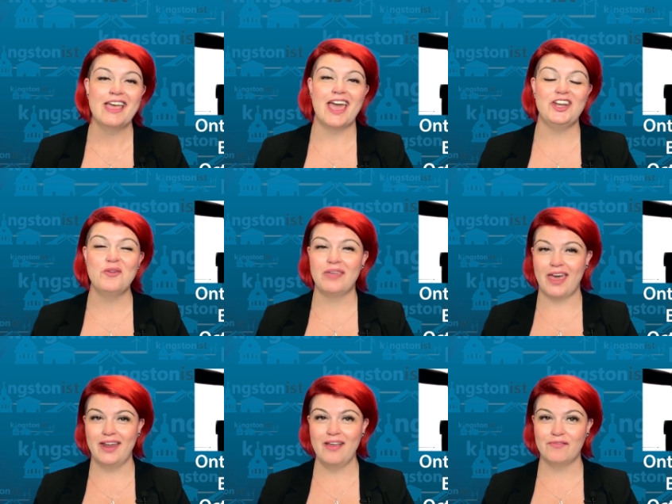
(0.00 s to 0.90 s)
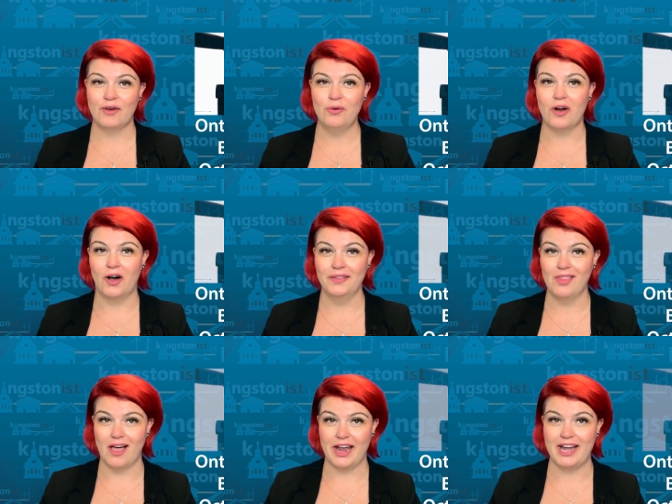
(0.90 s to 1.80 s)
and you can vote
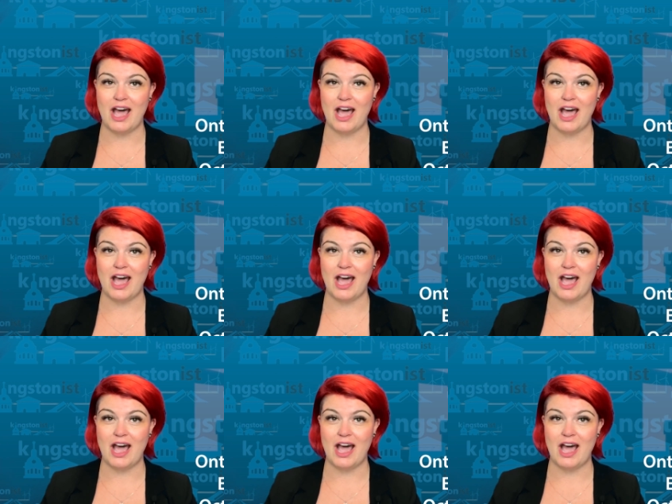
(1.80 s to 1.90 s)
online.